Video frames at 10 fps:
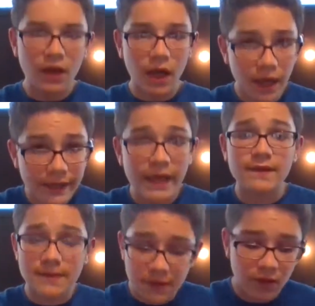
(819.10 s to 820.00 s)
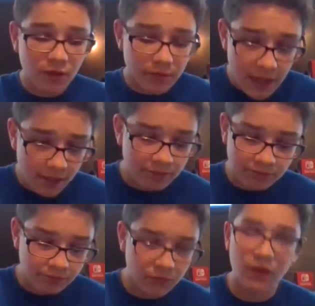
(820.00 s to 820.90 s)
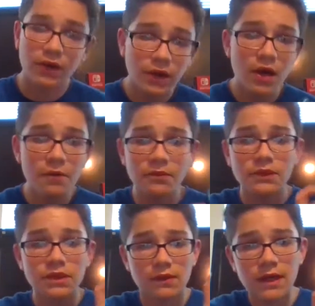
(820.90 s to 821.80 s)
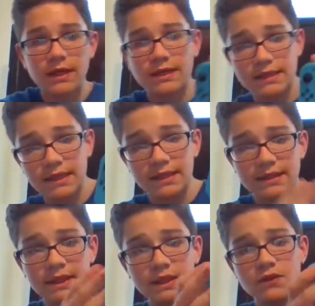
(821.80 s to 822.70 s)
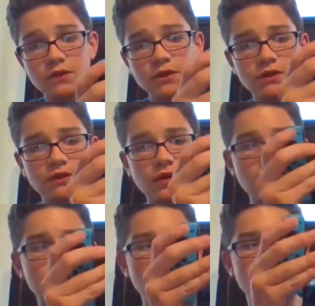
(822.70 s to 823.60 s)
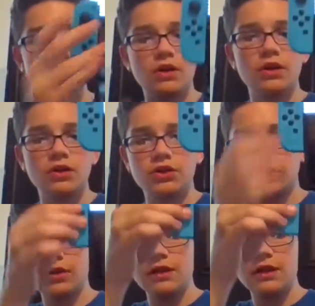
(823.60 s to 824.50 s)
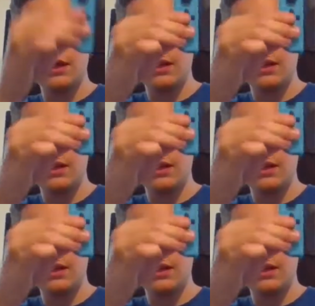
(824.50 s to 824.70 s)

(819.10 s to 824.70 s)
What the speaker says: Yes, so yeah, there you go. So that is the Nintendo Switch for you, Sharon.